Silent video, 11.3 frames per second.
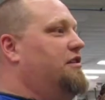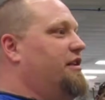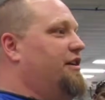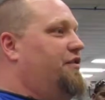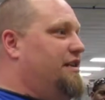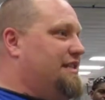of the
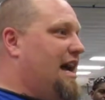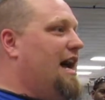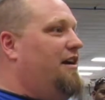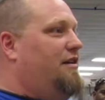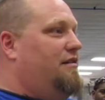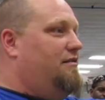lintel is
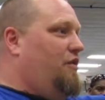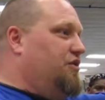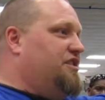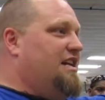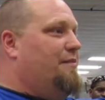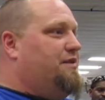higher or
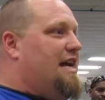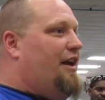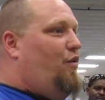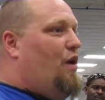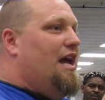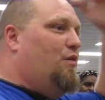steps out
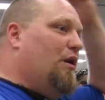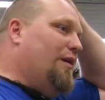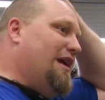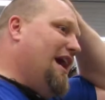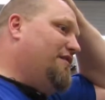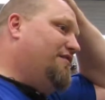away where
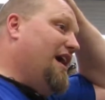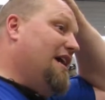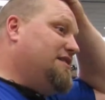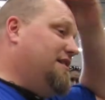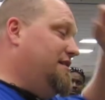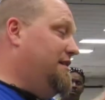we have to
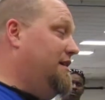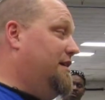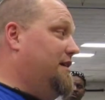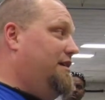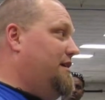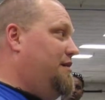fasten,
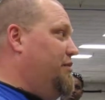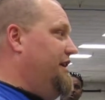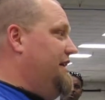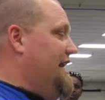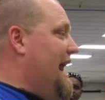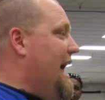but
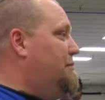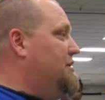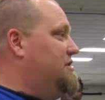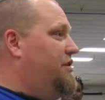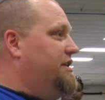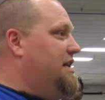it happens
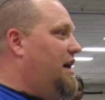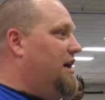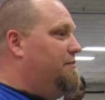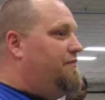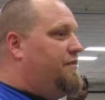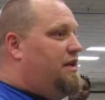all the
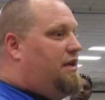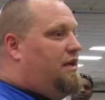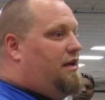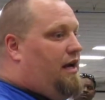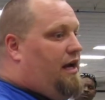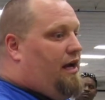time.
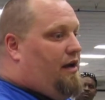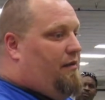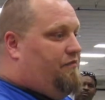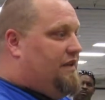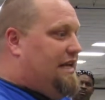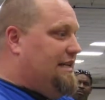
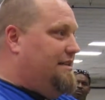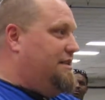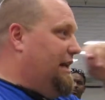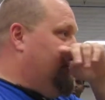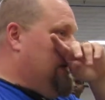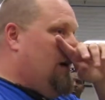Ian's
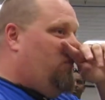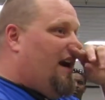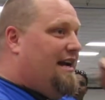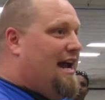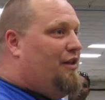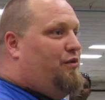got a job
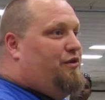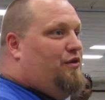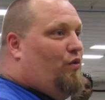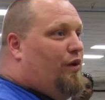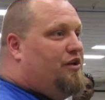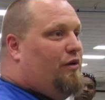right now that we're doing
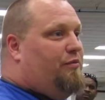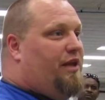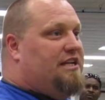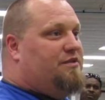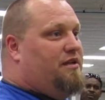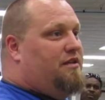a window
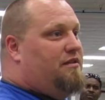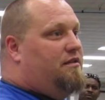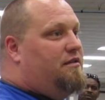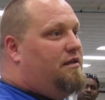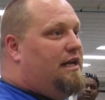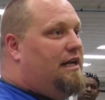replacement,
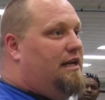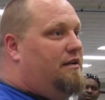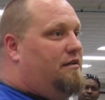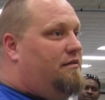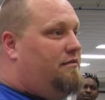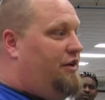
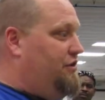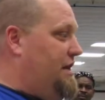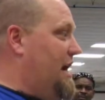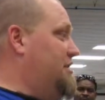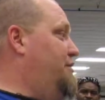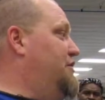and there's
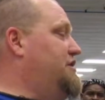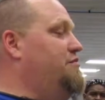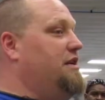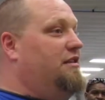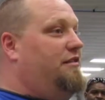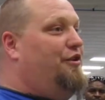not supposed to
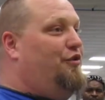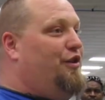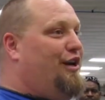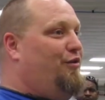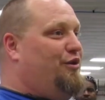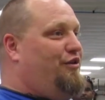be a lintel
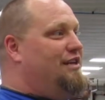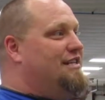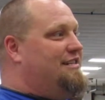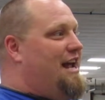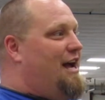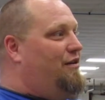there. Well, there is
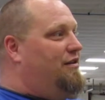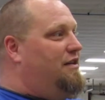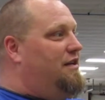now,